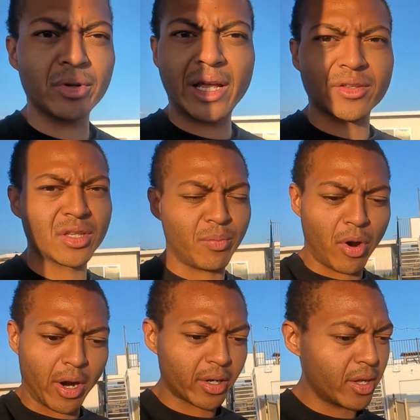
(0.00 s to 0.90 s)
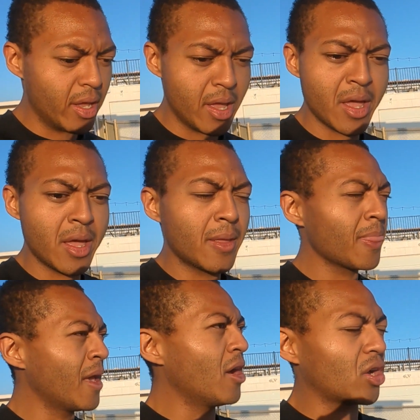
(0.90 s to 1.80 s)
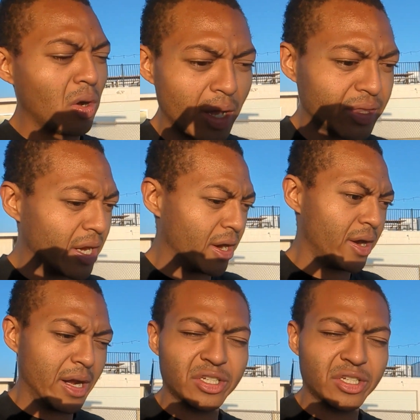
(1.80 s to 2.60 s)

down to the park, go out there and